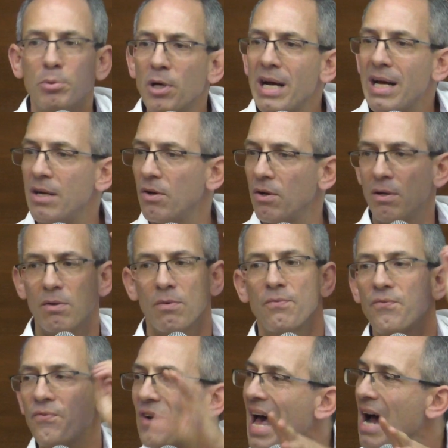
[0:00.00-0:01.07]
bread,
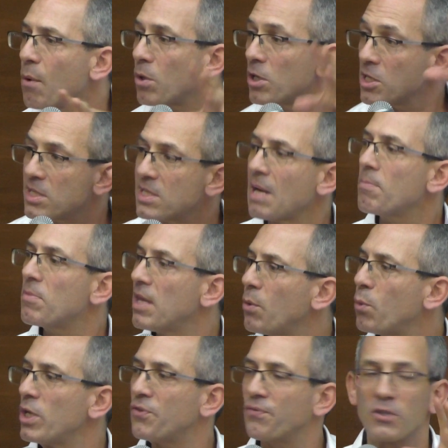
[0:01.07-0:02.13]
flour,
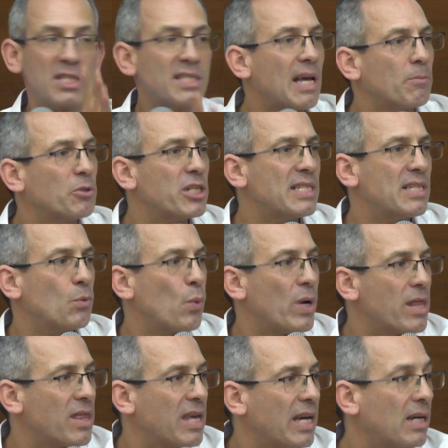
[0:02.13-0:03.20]
something which for some reason
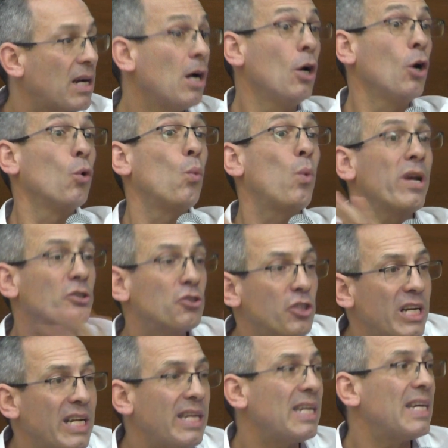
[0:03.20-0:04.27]
we think we
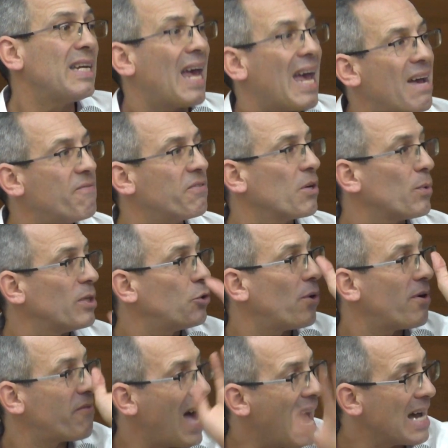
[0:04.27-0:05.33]
really need everyone to
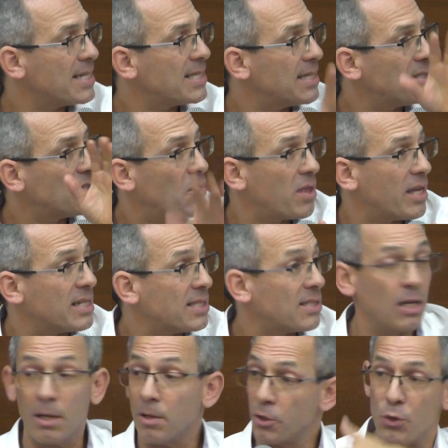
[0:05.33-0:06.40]
have access to
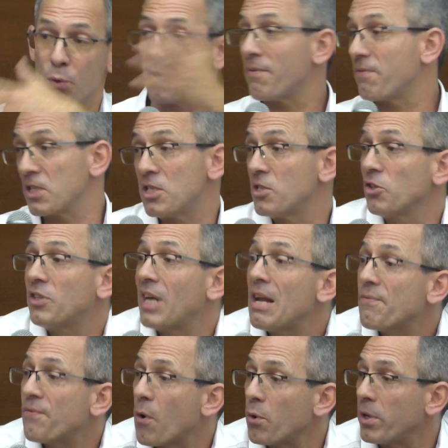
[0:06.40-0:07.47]
this. Universal
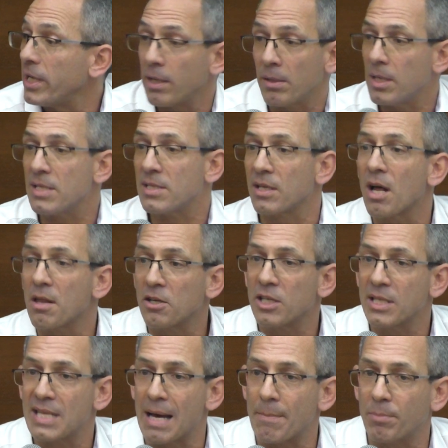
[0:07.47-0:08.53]
telephony is another
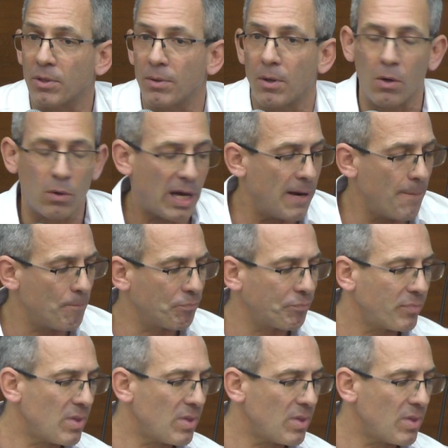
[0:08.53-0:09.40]
example, okay?